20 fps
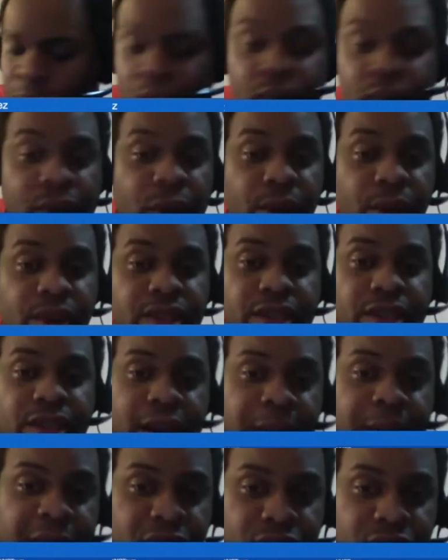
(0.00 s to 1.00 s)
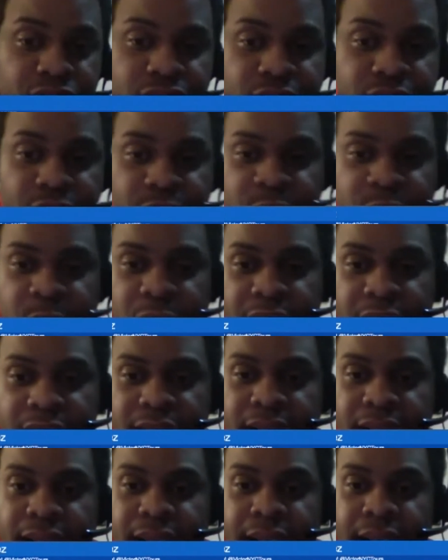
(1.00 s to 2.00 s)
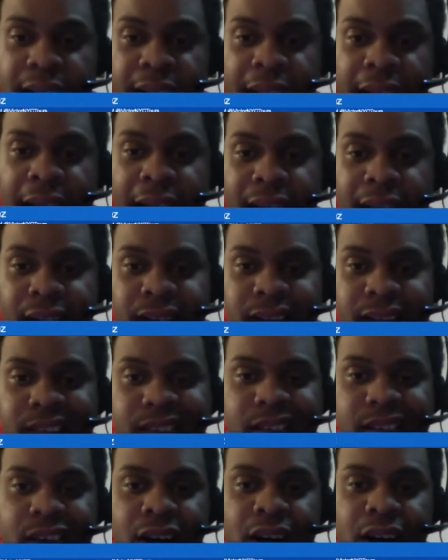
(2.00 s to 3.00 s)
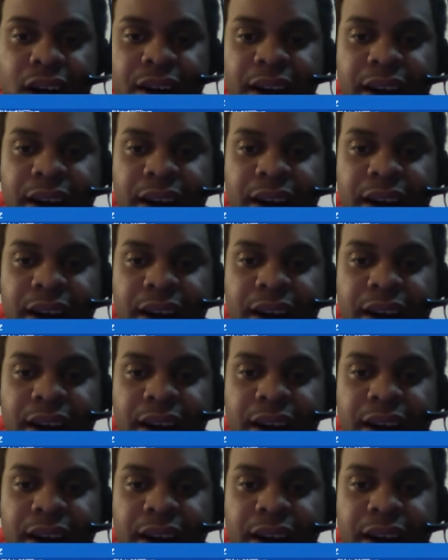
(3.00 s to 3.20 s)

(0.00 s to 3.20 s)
Of course, make sure to add us on